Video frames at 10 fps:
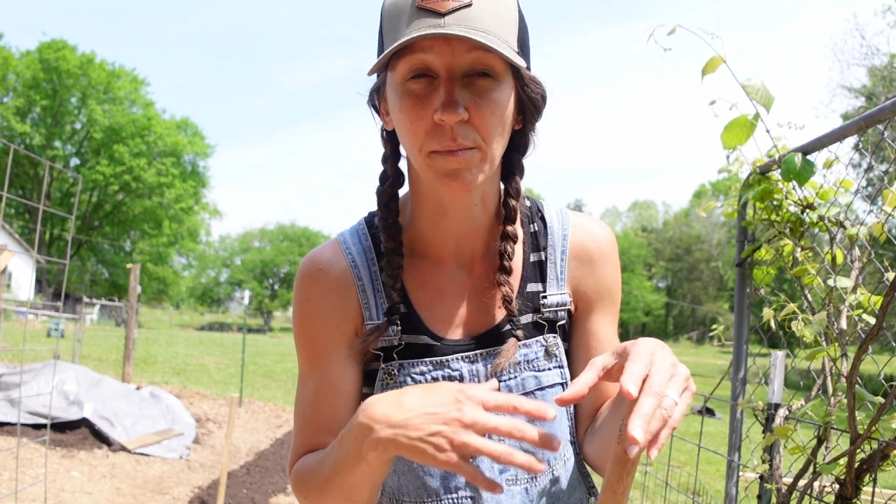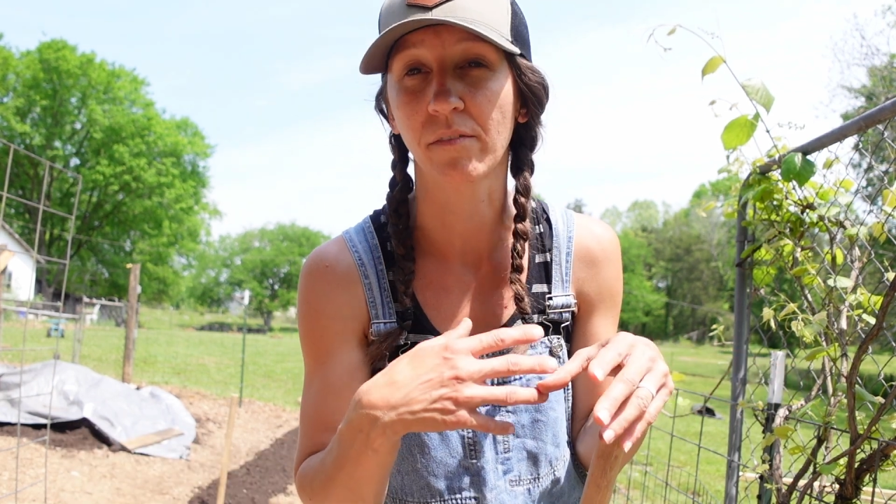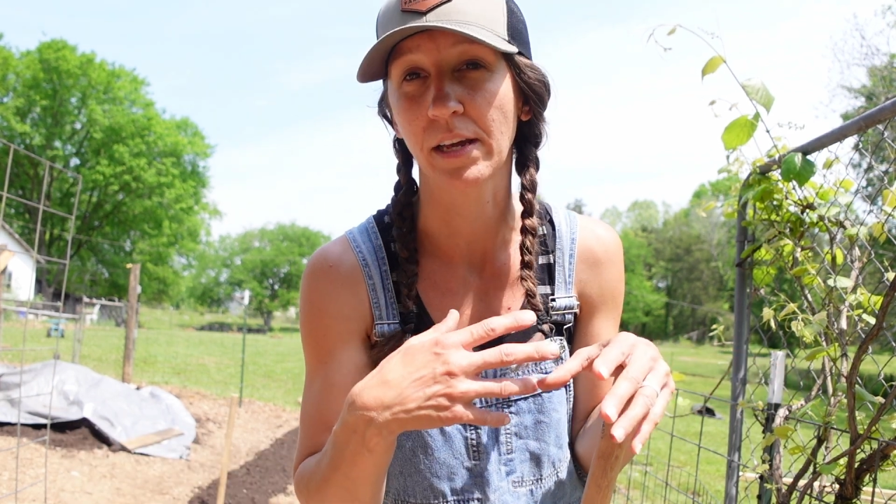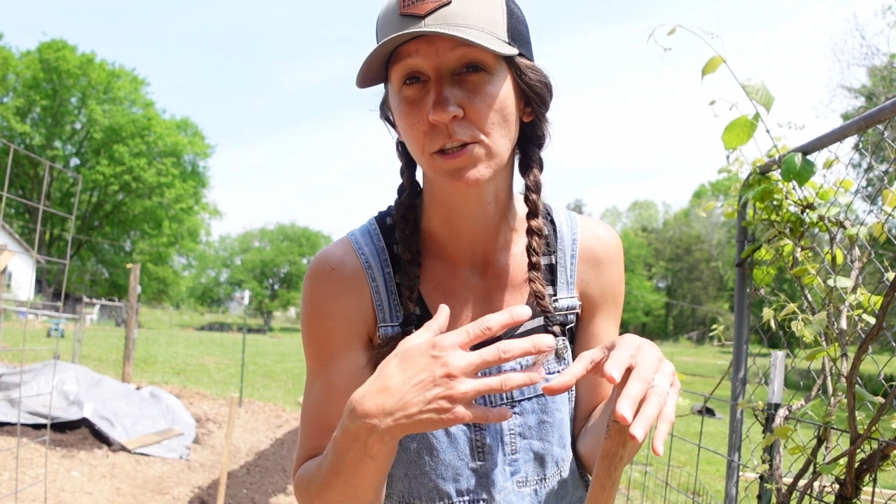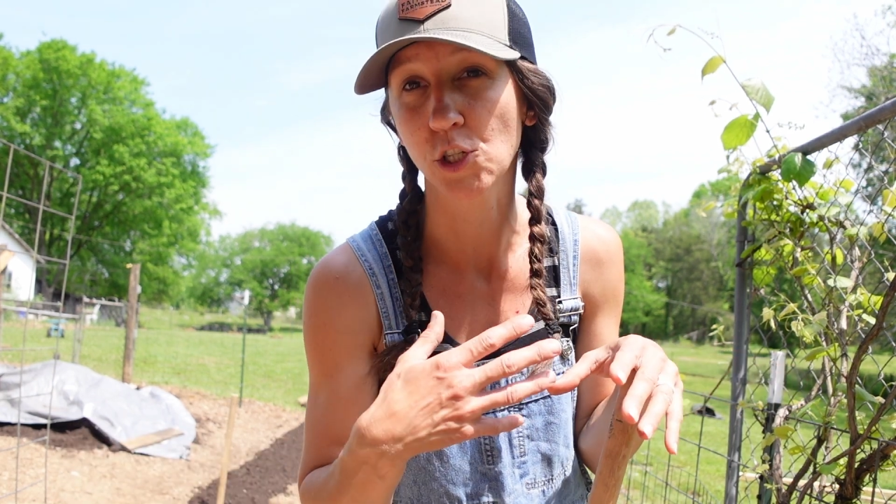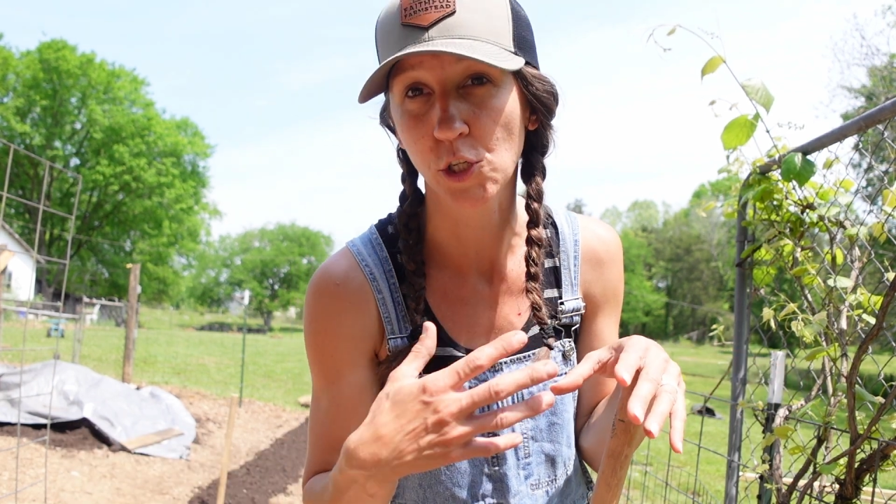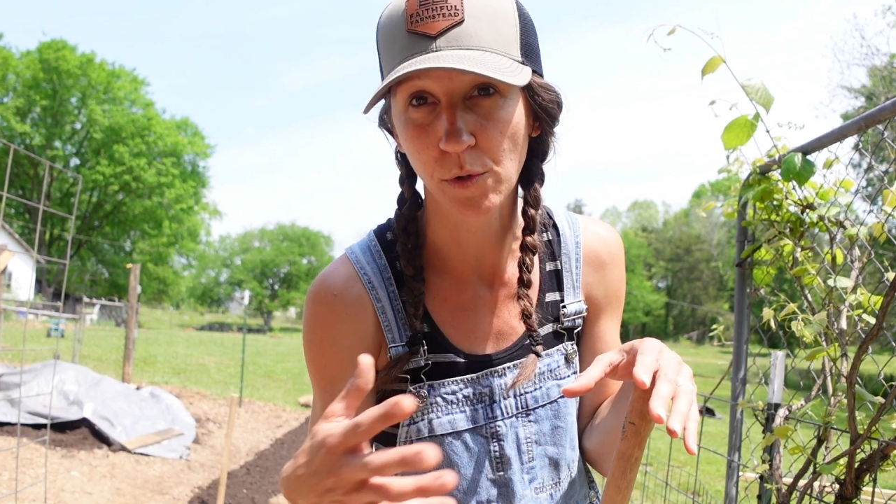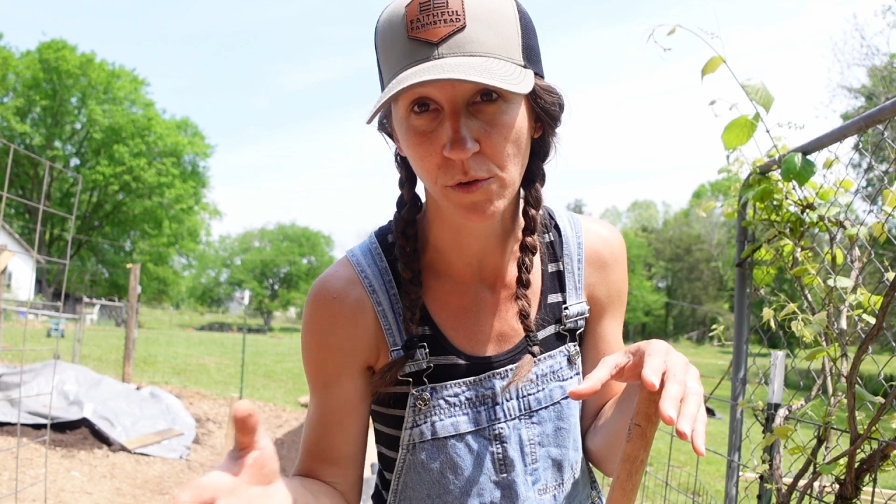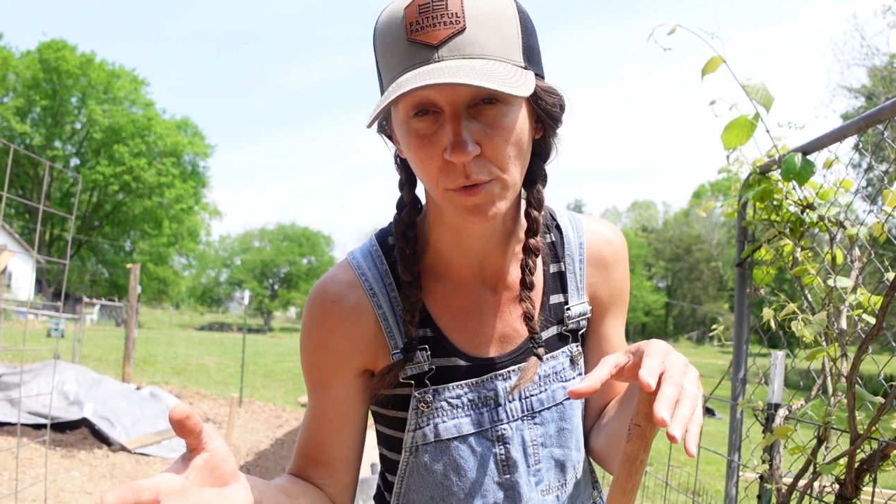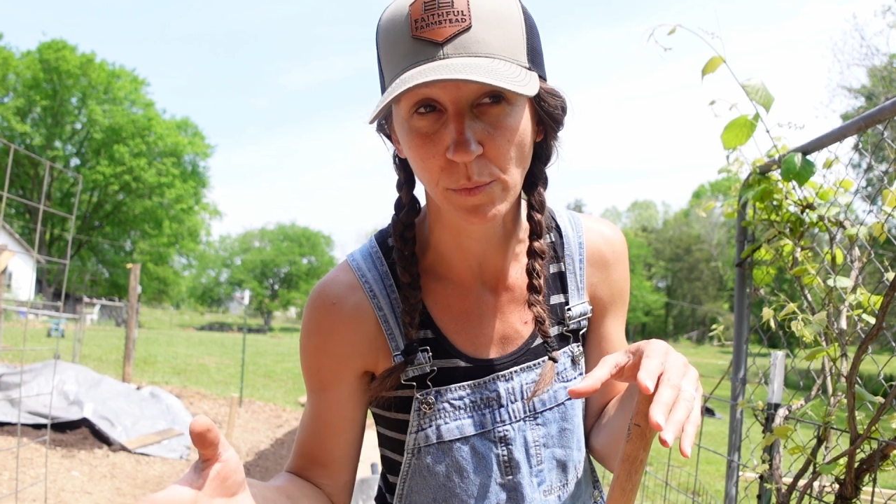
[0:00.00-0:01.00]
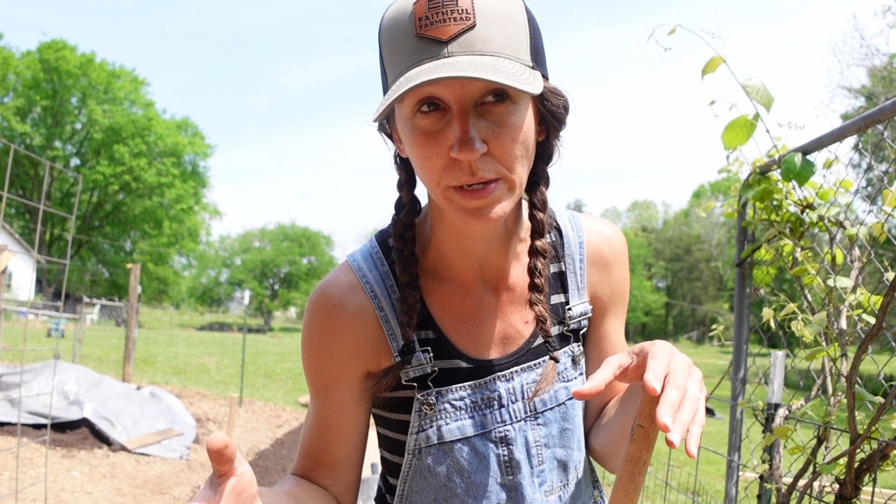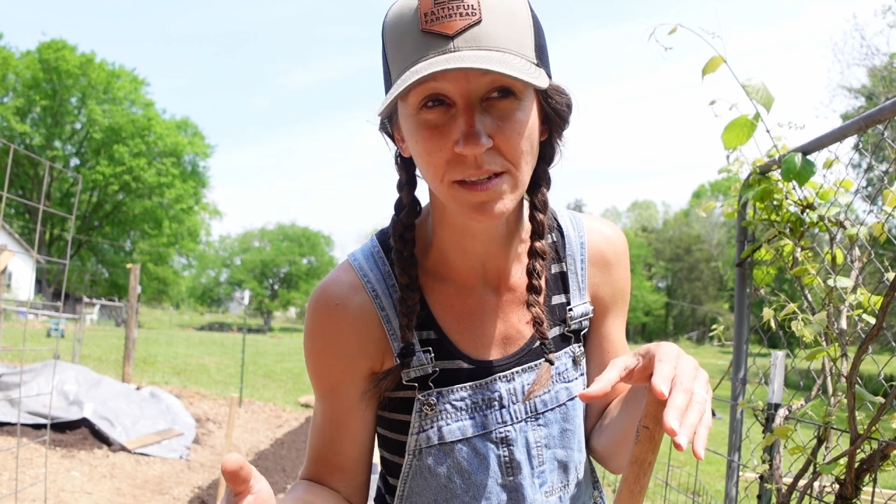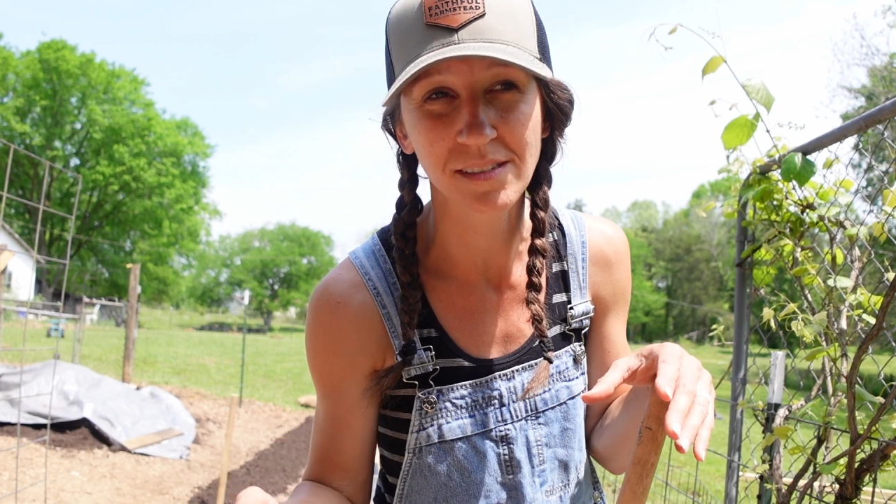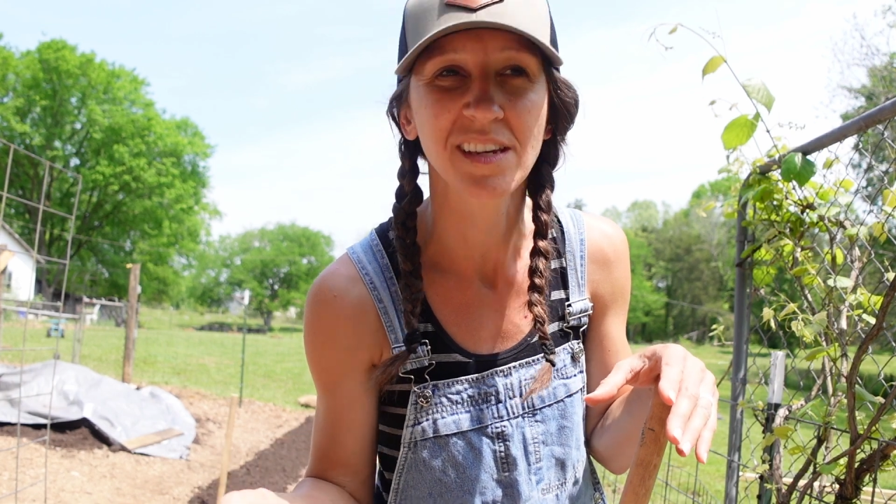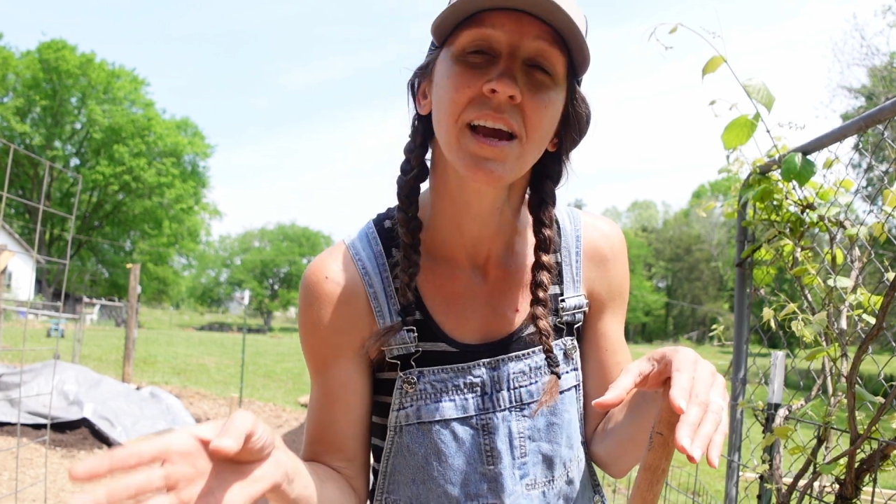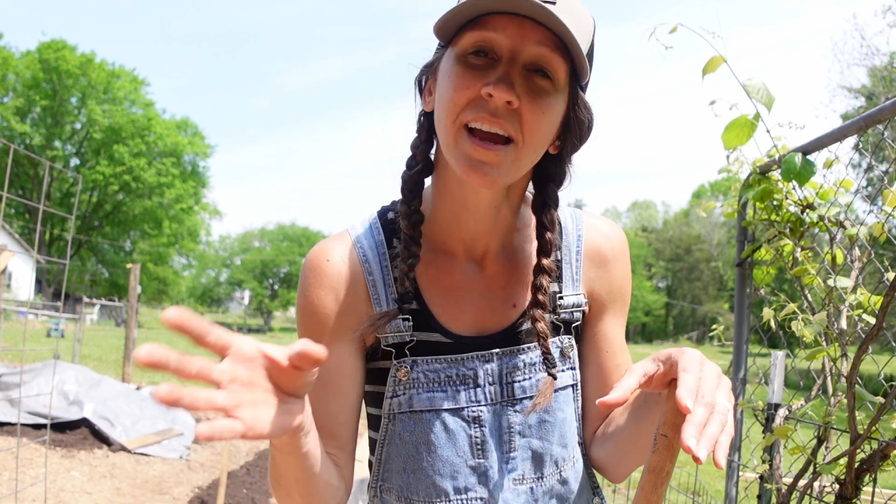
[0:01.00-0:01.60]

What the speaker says: of like 2 or 3 weeks,